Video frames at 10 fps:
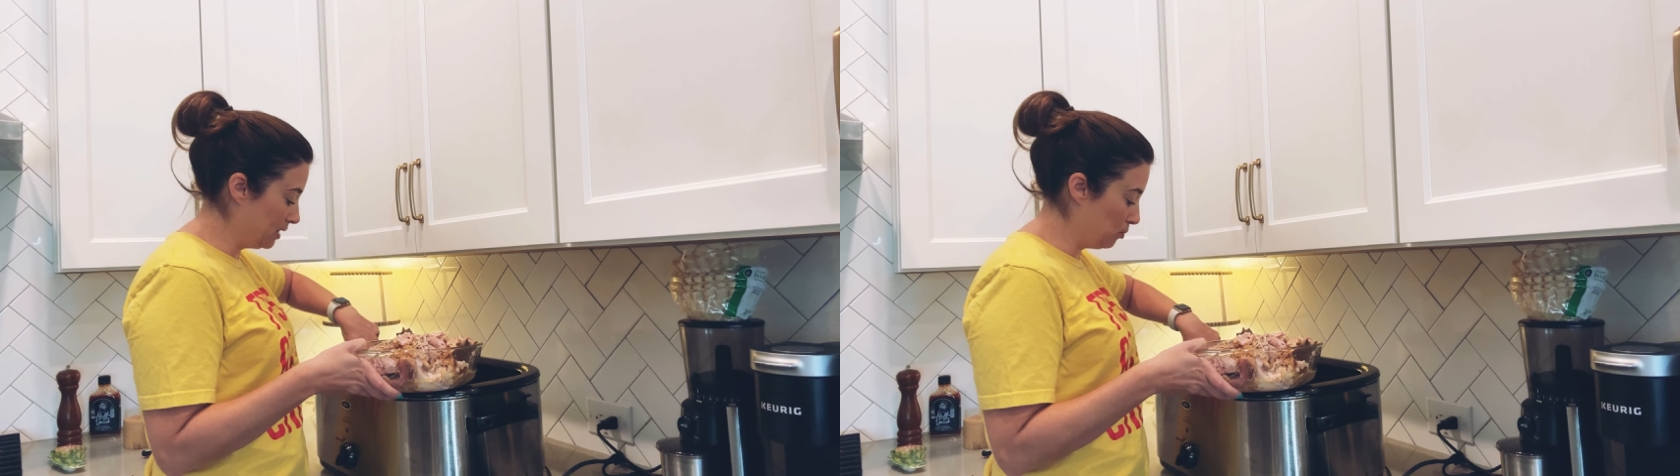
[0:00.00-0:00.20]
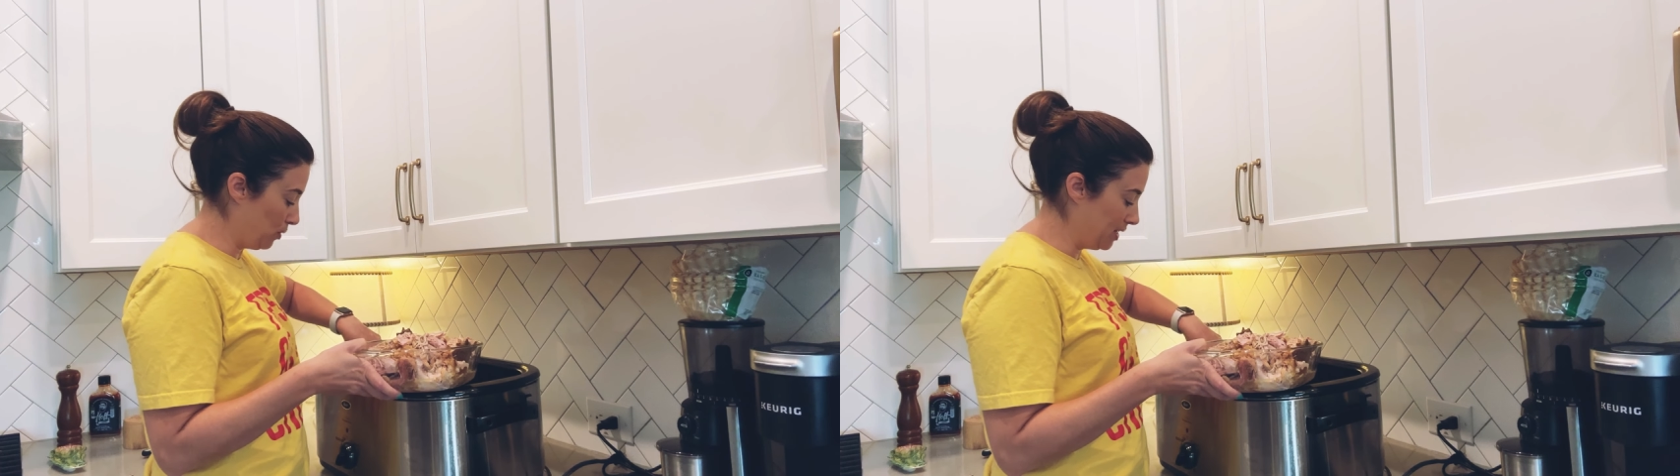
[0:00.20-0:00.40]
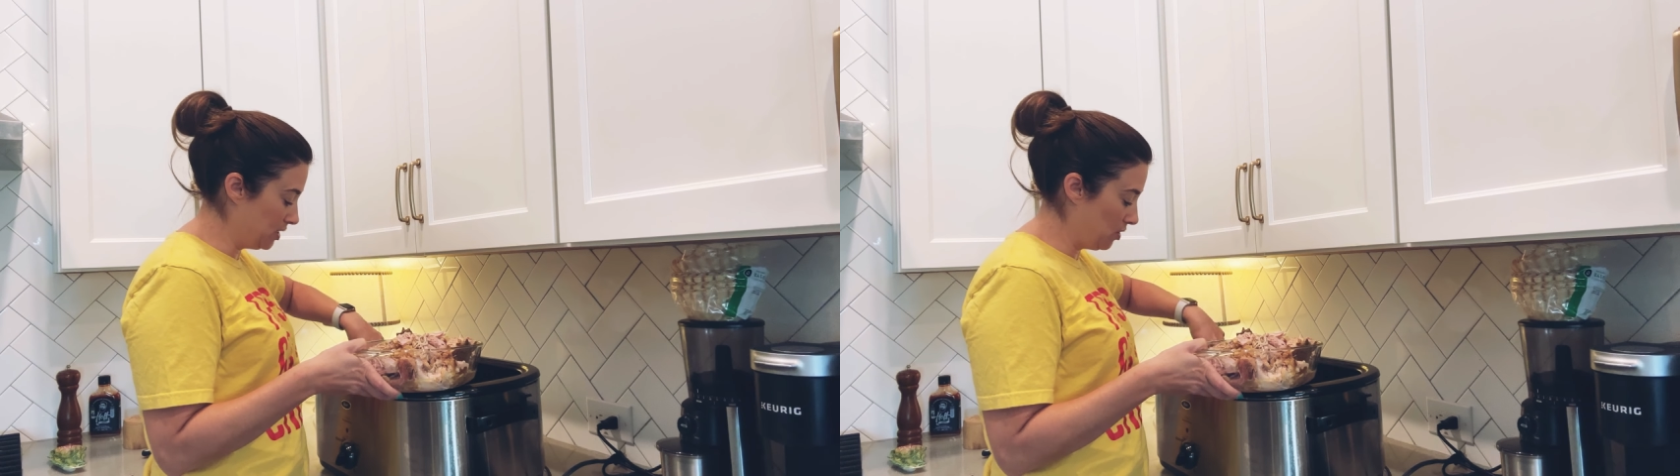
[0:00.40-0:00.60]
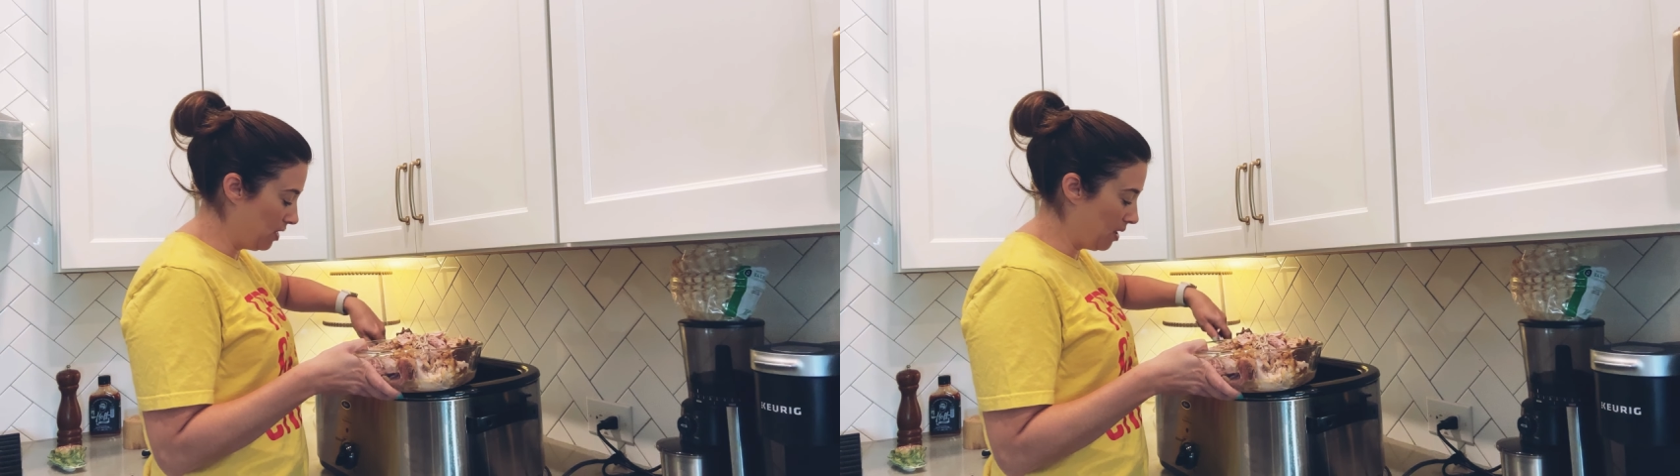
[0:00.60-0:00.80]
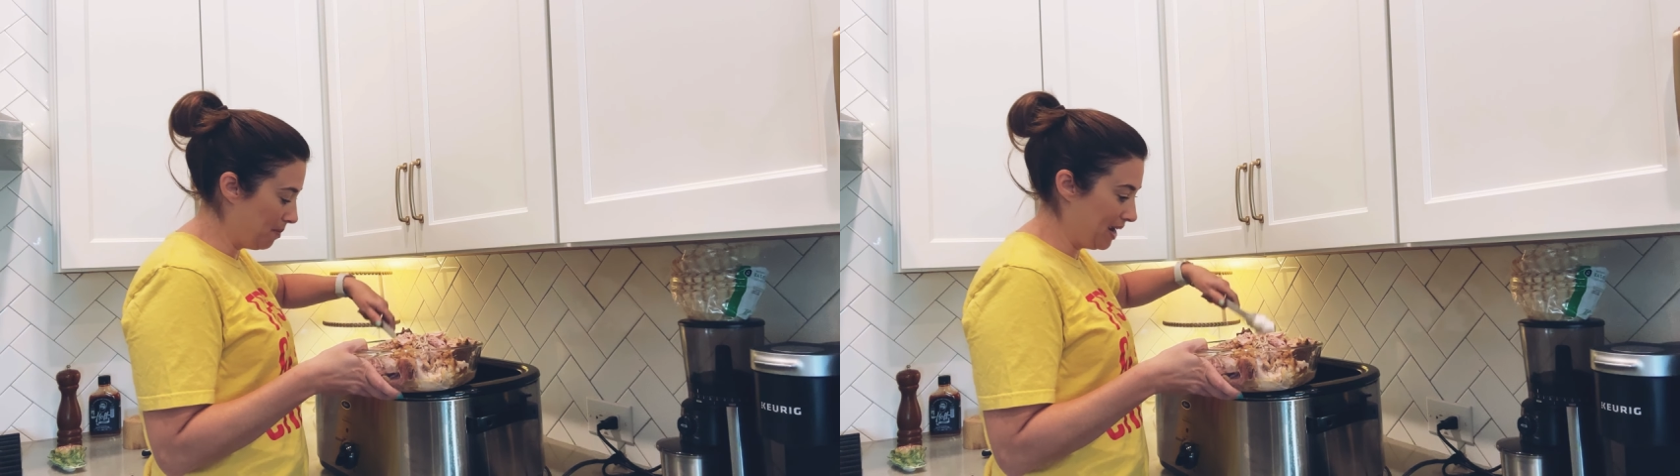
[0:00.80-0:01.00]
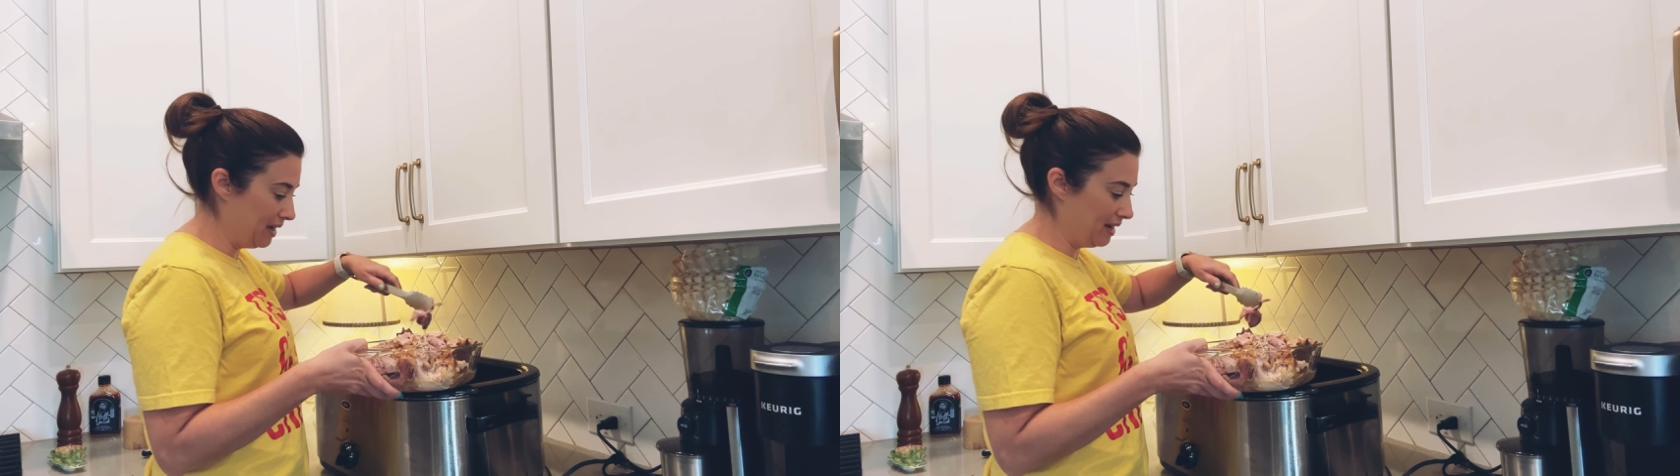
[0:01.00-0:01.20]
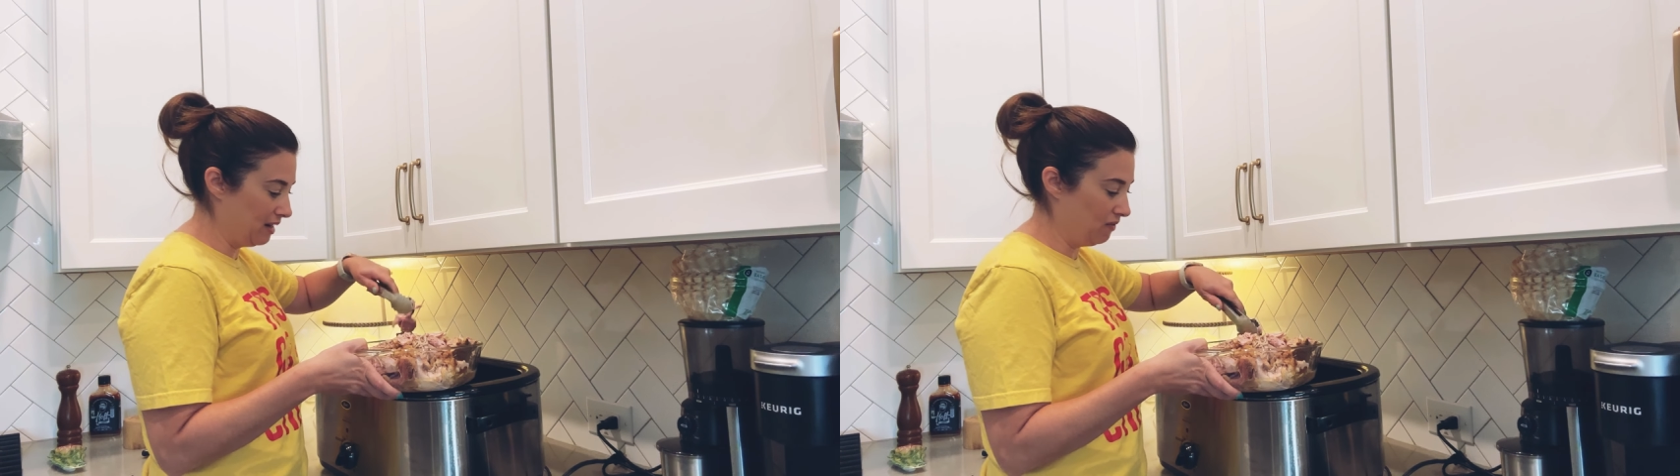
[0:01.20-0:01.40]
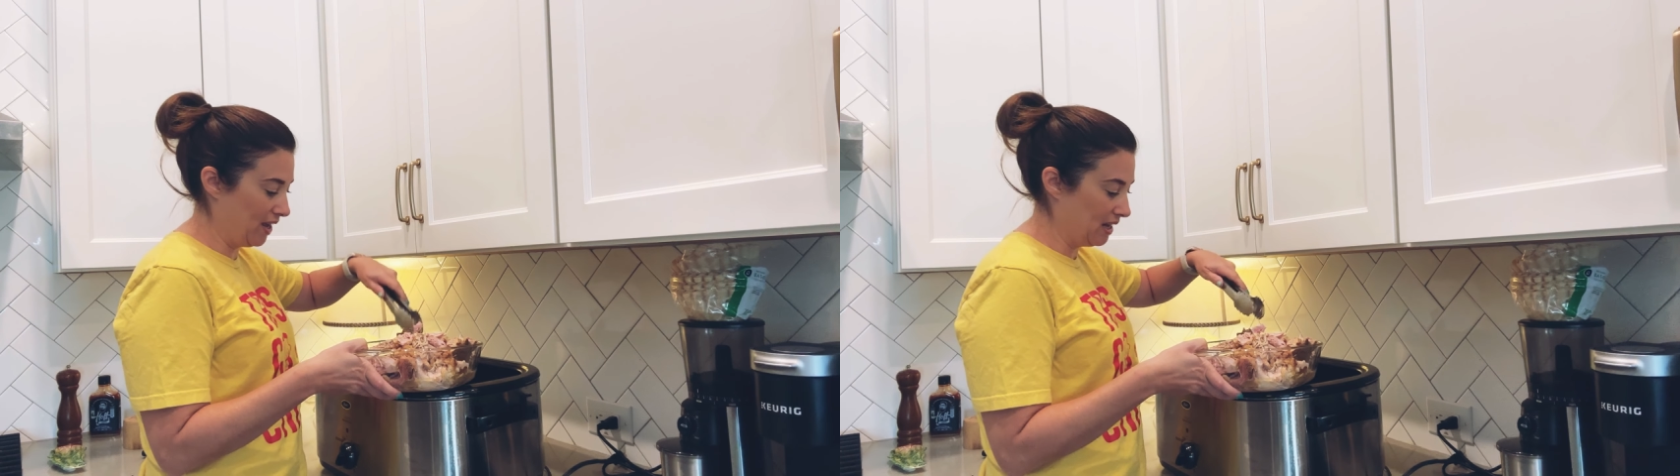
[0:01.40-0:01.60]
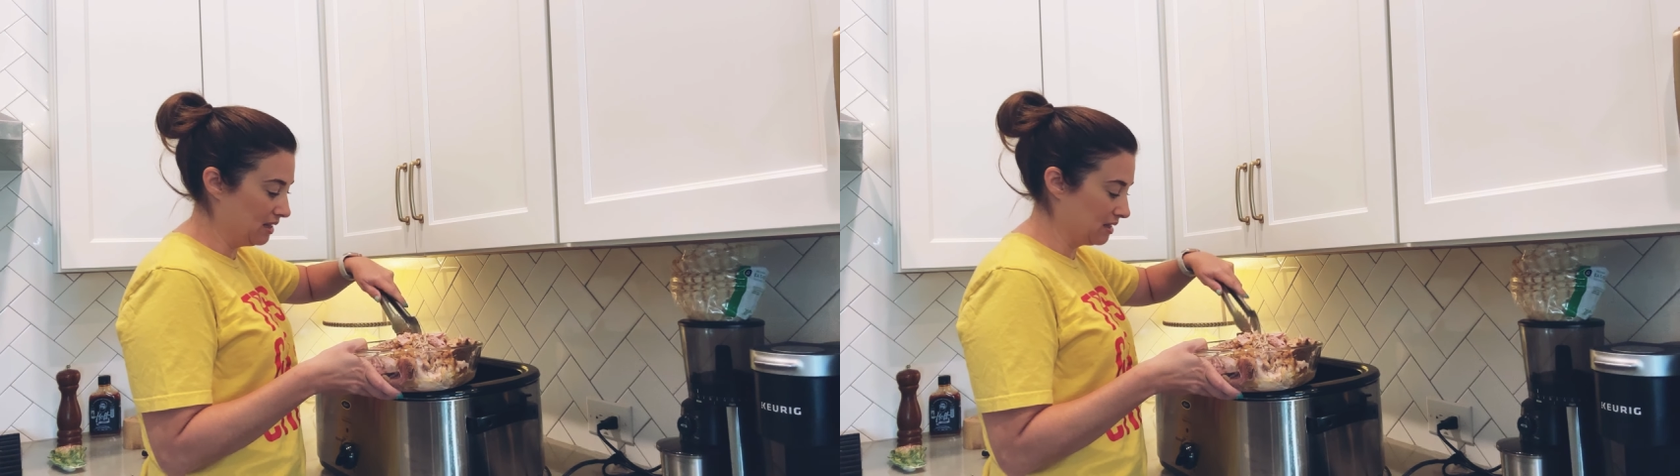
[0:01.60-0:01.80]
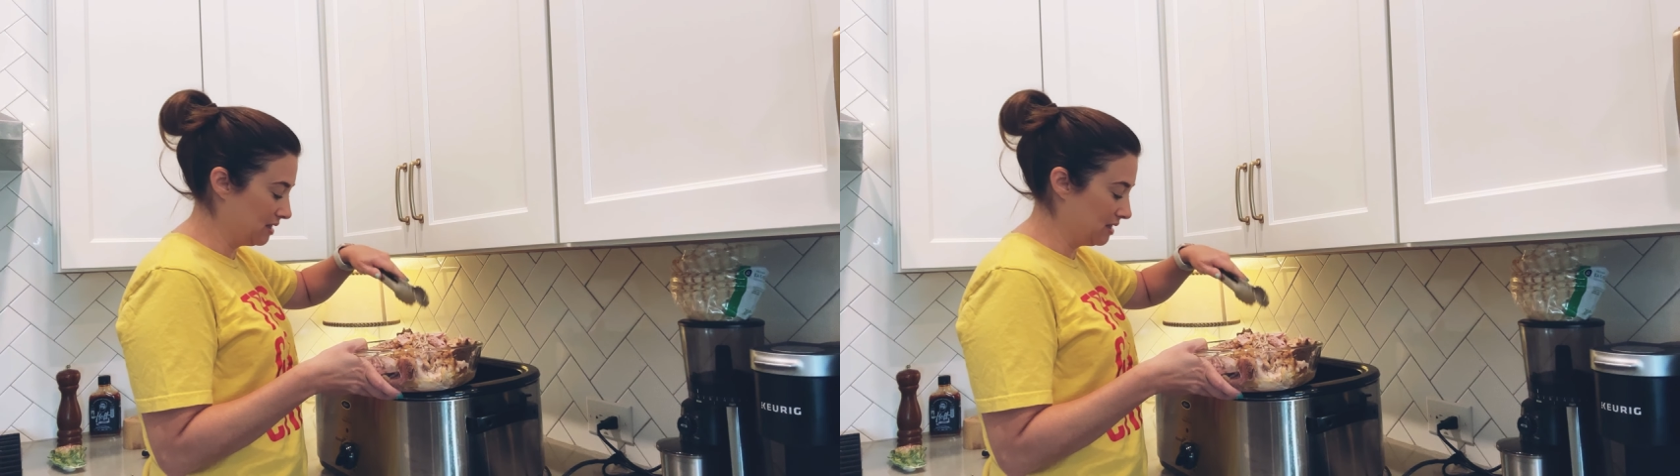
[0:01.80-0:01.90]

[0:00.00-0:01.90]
the bread dough that I made in advance.